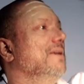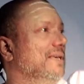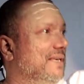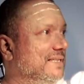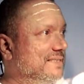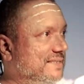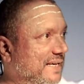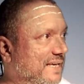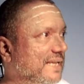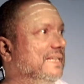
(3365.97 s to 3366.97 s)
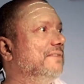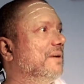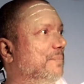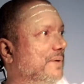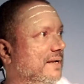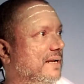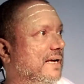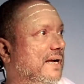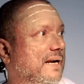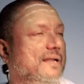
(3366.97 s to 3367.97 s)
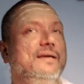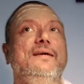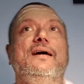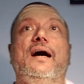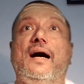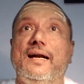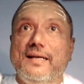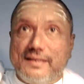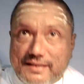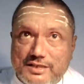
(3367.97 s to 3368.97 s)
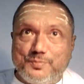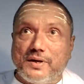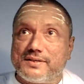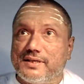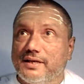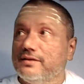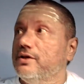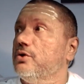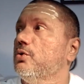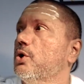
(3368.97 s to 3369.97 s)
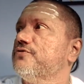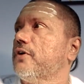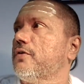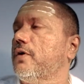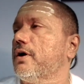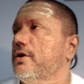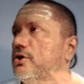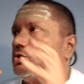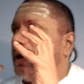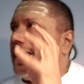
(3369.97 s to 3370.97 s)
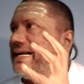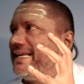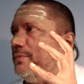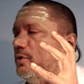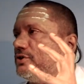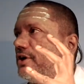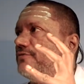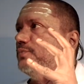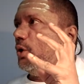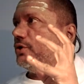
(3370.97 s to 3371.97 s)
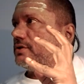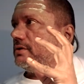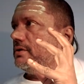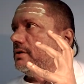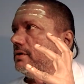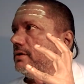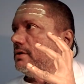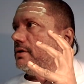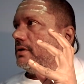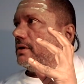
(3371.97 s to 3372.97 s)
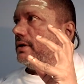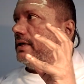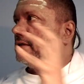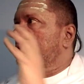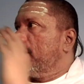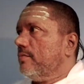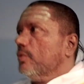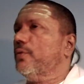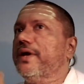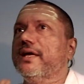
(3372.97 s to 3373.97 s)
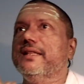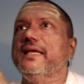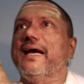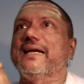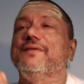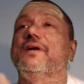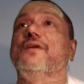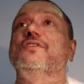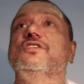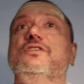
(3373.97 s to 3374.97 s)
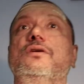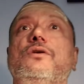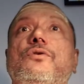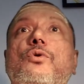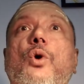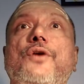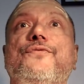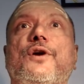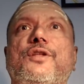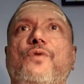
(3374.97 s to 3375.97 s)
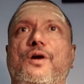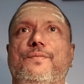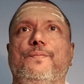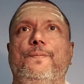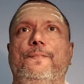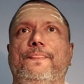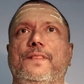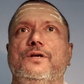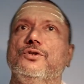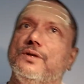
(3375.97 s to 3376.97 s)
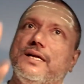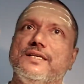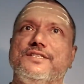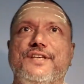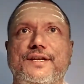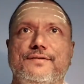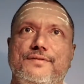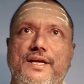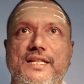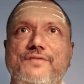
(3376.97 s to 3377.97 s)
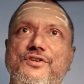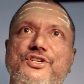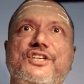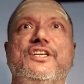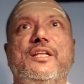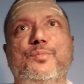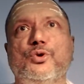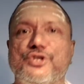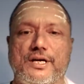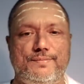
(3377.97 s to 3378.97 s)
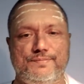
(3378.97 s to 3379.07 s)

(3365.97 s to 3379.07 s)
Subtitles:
he is taking the weapon in hand and this person goes for a war. So, attributes of both is moving in the activity which is going for the war. So, that is seen in the Vishesha, the Purusha.